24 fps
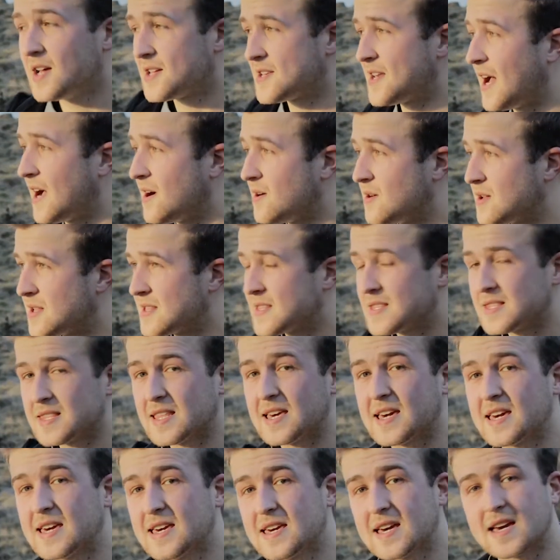Now,
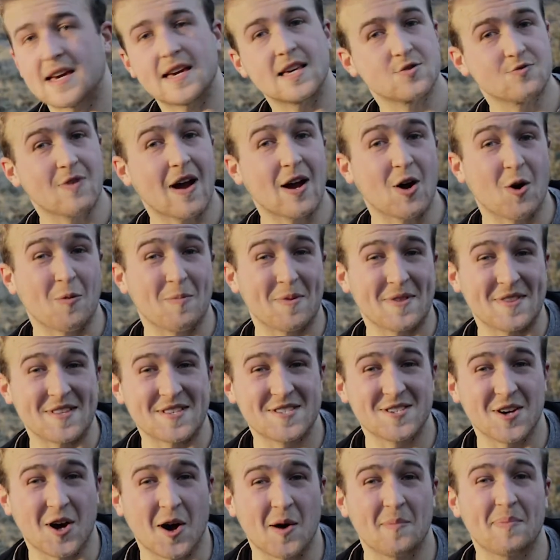Lee is right up at the
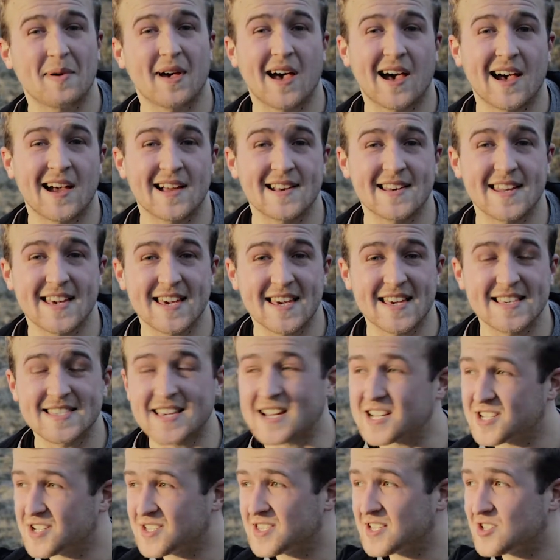top and he's
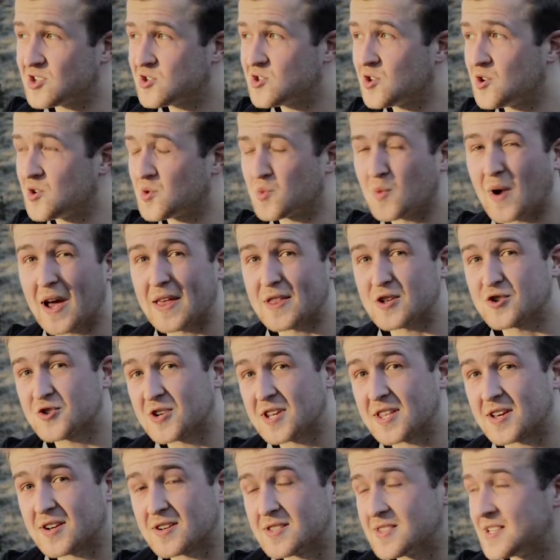actually stood where the
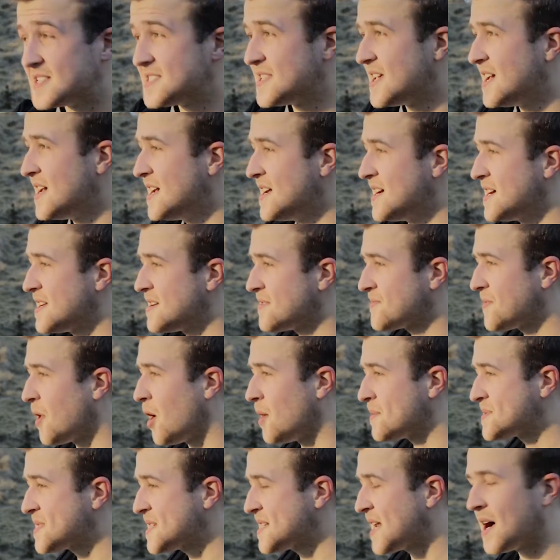Trinnical is. And I've
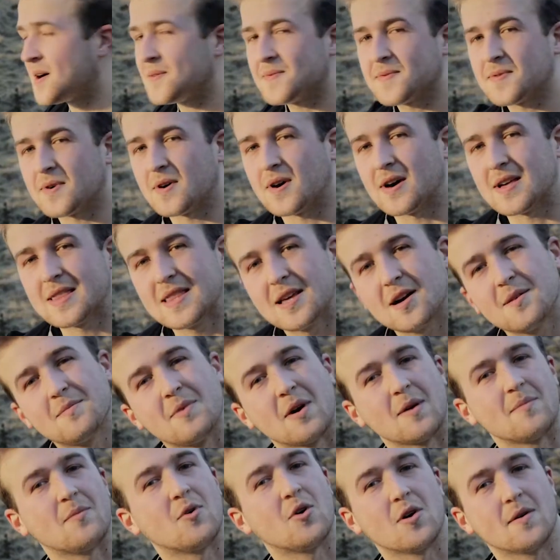opted out for a little
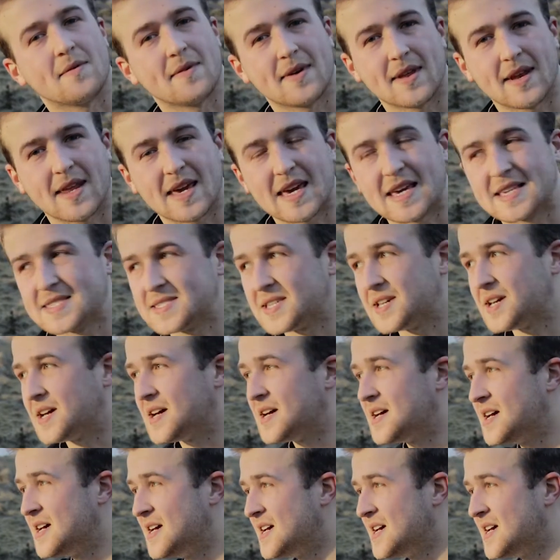bit more of an easier